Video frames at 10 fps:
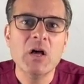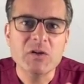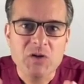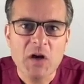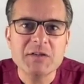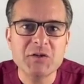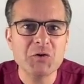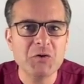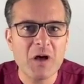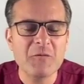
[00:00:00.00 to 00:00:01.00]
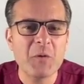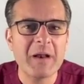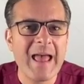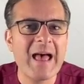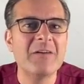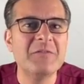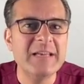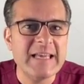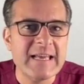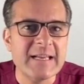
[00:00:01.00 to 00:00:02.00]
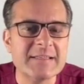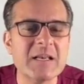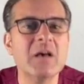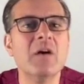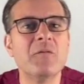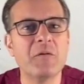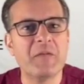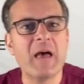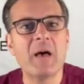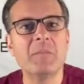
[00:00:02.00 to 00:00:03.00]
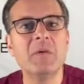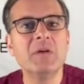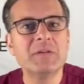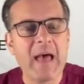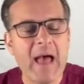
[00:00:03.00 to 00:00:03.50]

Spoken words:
Does your loved one have needs for them to